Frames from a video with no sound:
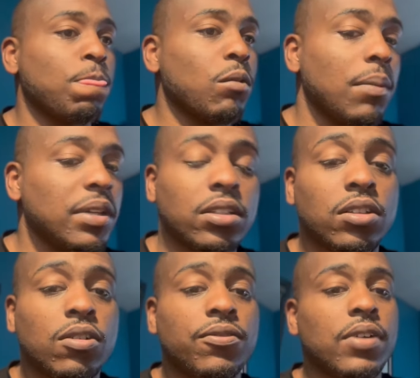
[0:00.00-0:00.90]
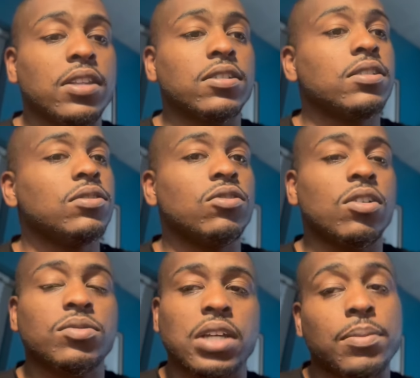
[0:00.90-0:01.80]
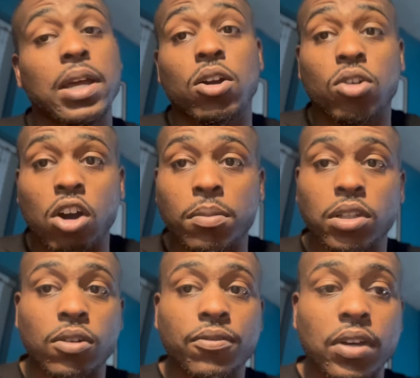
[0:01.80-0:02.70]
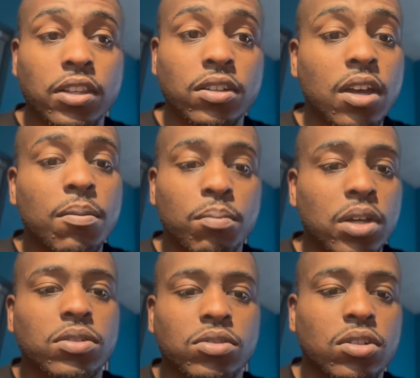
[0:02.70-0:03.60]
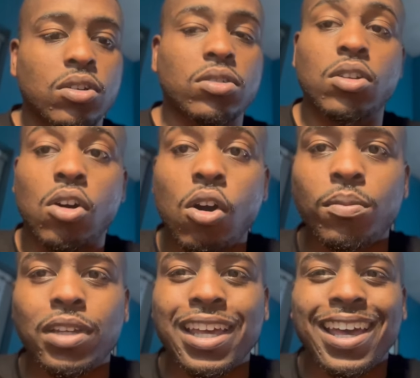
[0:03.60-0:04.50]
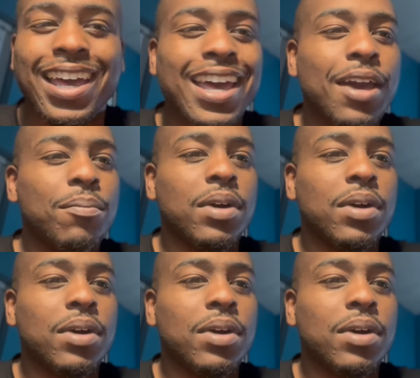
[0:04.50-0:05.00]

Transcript: I mean, the little fella. You know, I'm, I'm not gonna call him a little fella, but you know, the little homie.